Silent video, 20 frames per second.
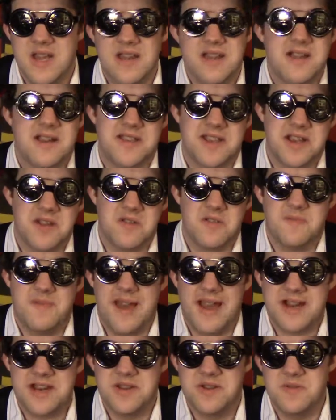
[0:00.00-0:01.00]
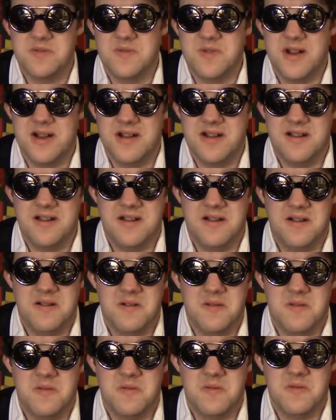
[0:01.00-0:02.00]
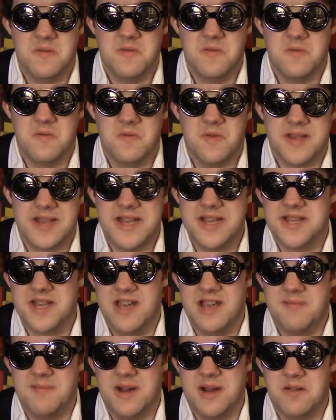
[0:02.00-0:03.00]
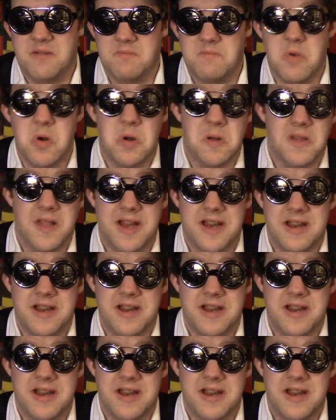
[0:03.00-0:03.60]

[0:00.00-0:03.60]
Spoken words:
because it goes back to what they say about Merlin.